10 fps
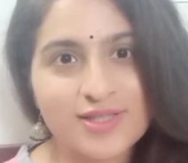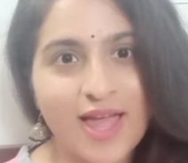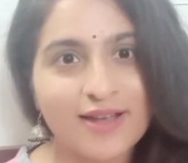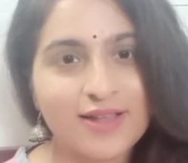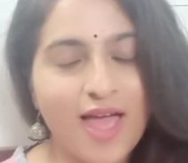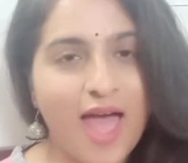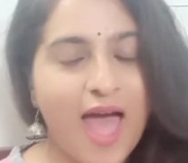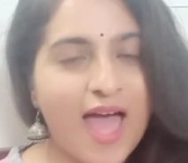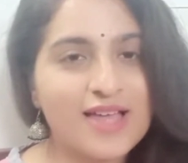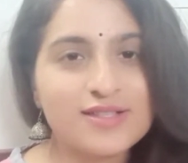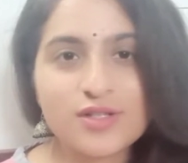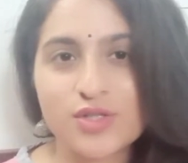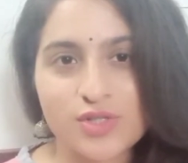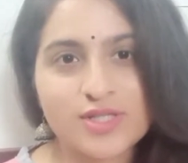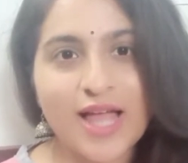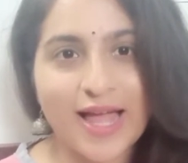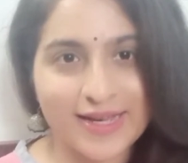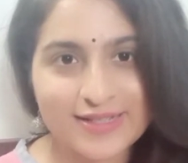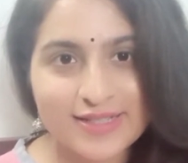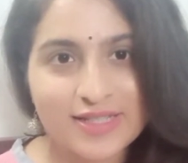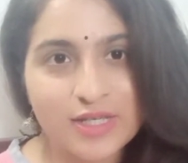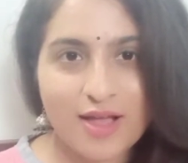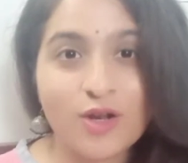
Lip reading: that as a society,